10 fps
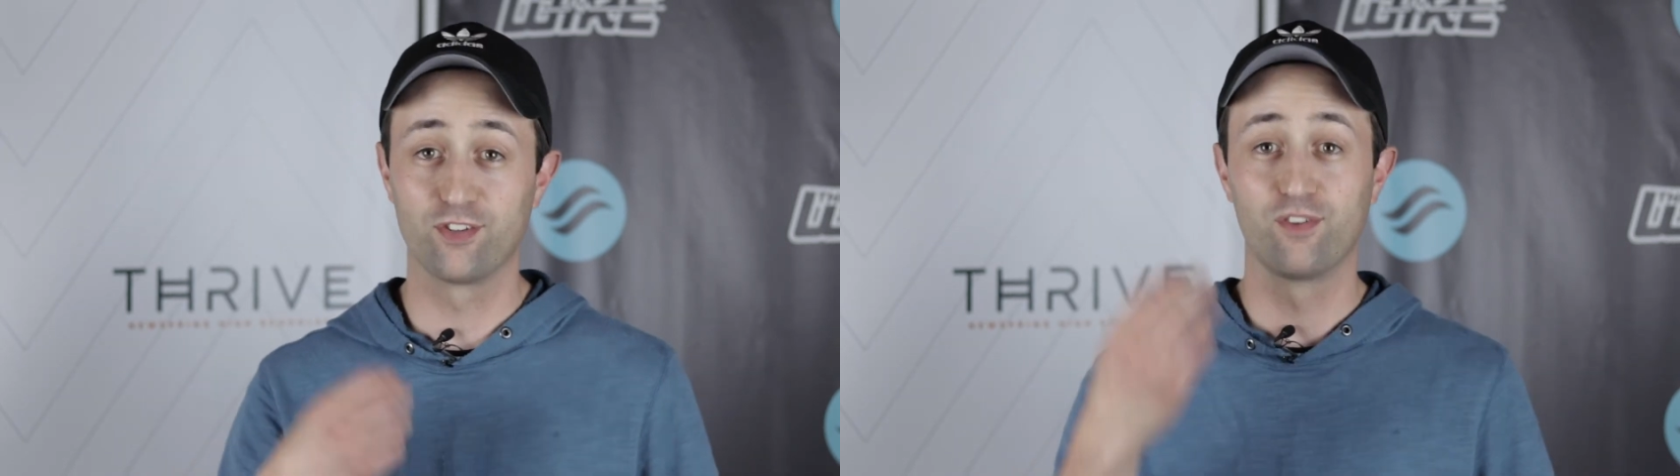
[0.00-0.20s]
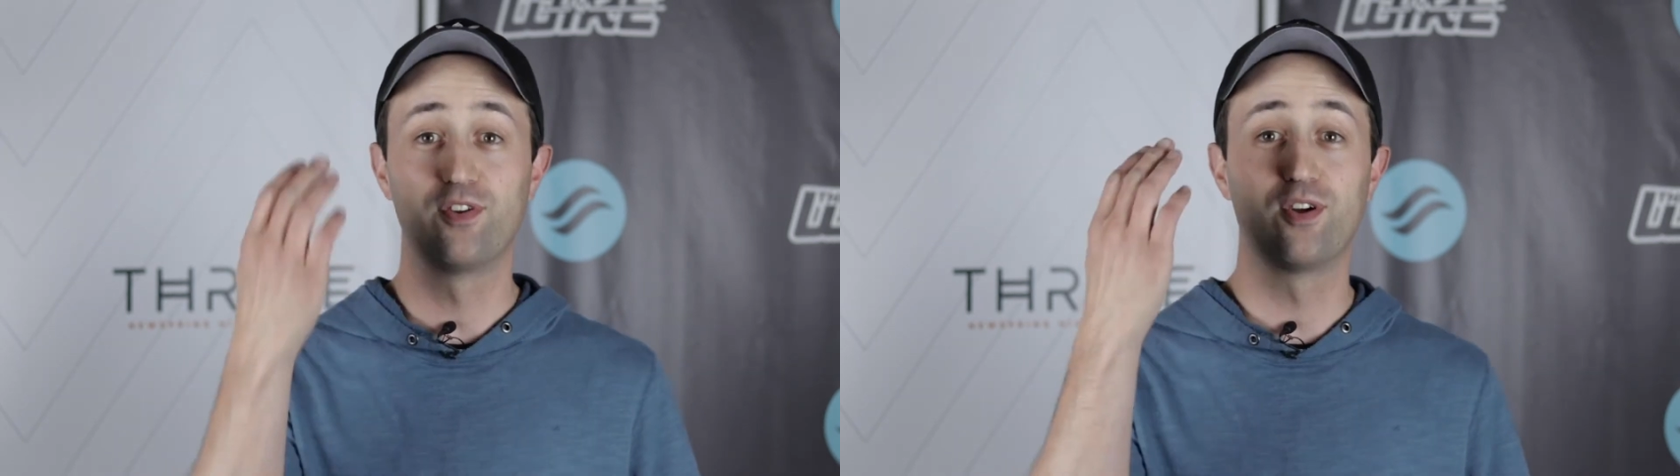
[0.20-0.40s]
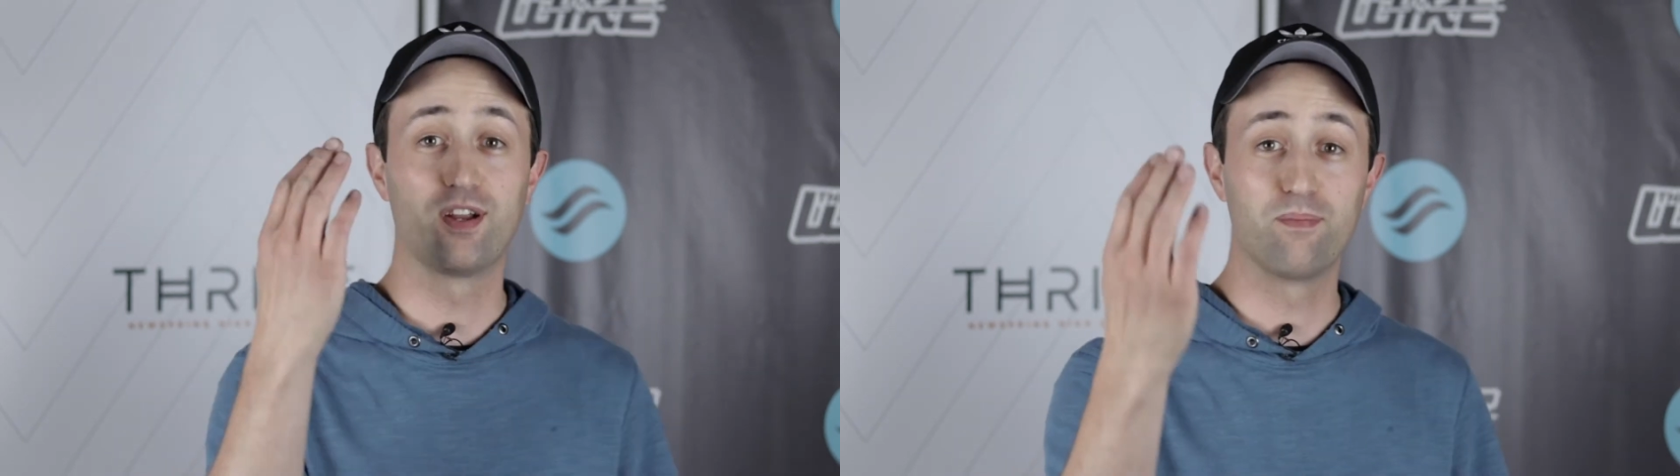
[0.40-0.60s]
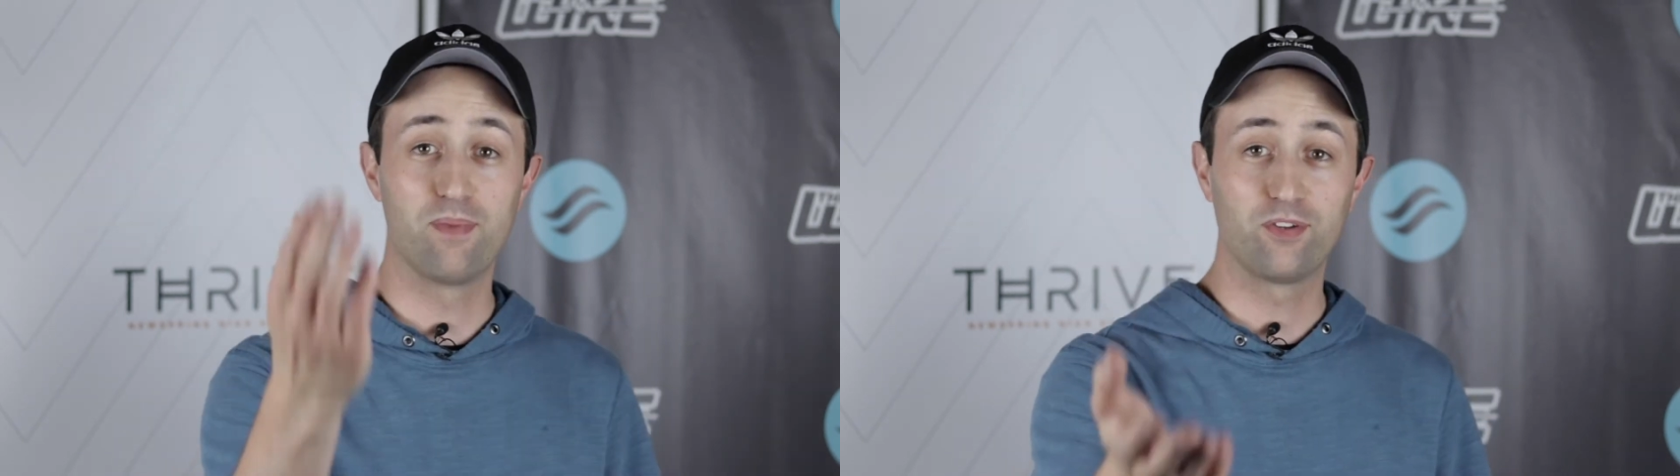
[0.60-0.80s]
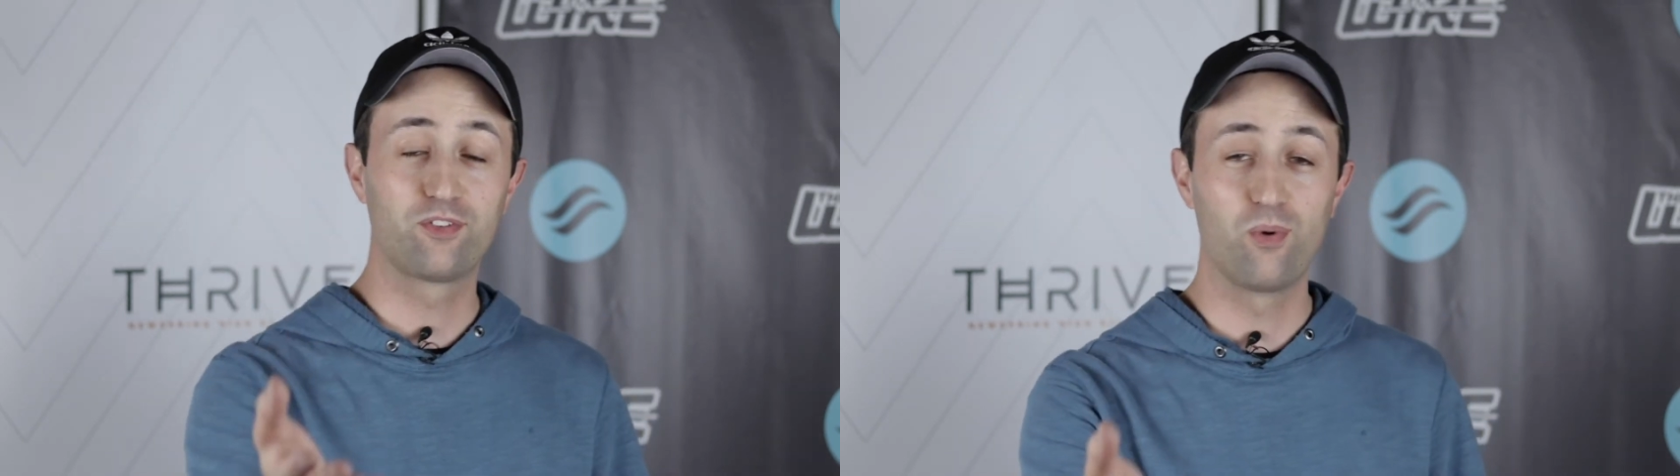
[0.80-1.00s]
So if you're in
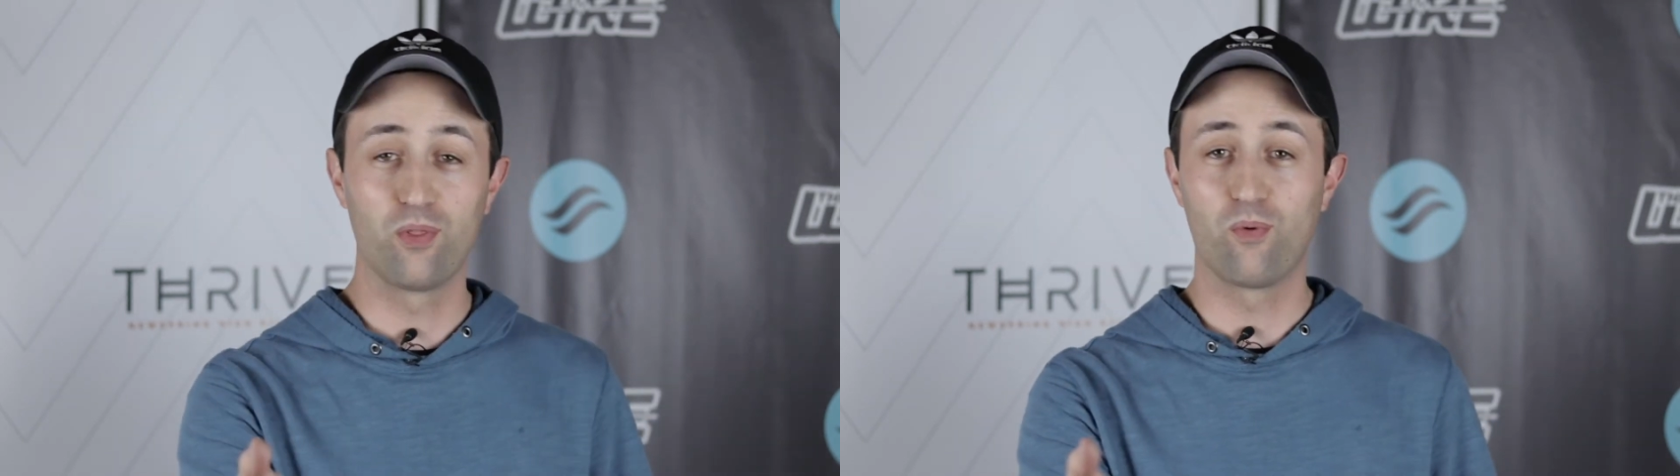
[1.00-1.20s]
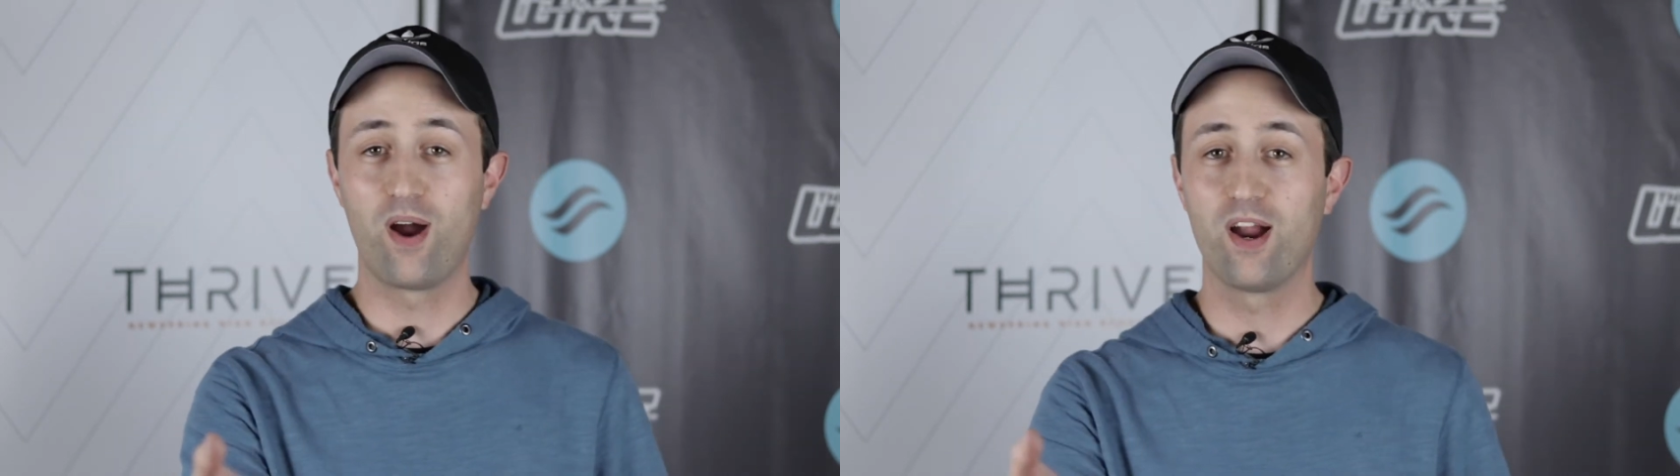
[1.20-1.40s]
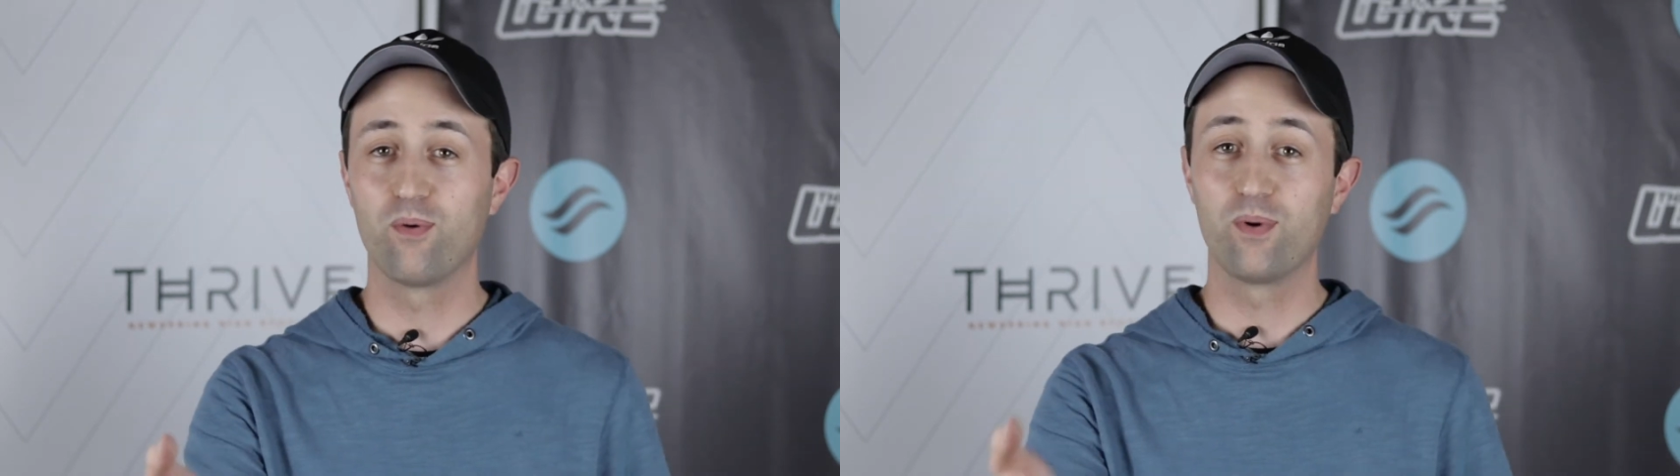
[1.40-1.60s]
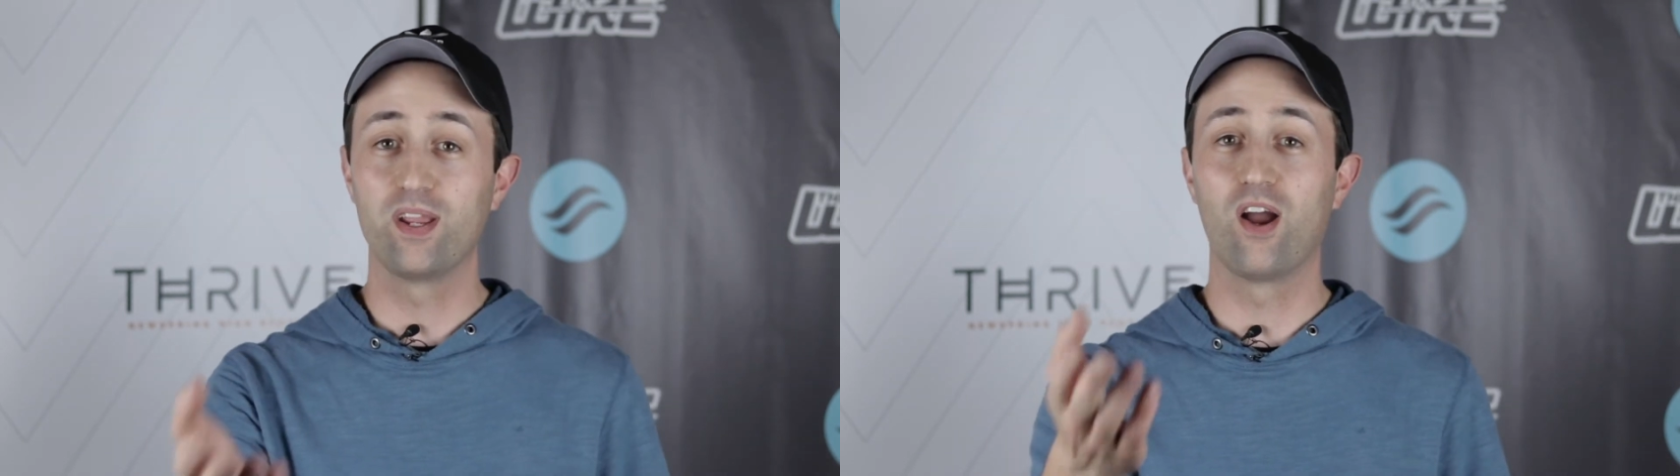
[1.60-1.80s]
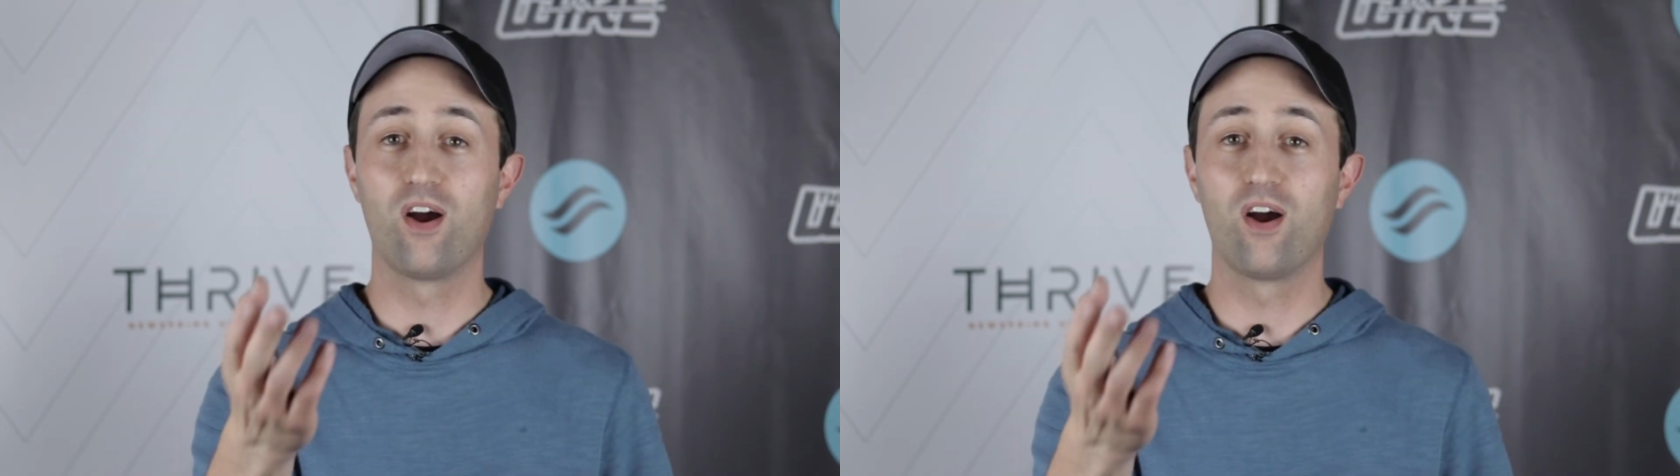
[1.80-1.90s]
middle school, The Why Are We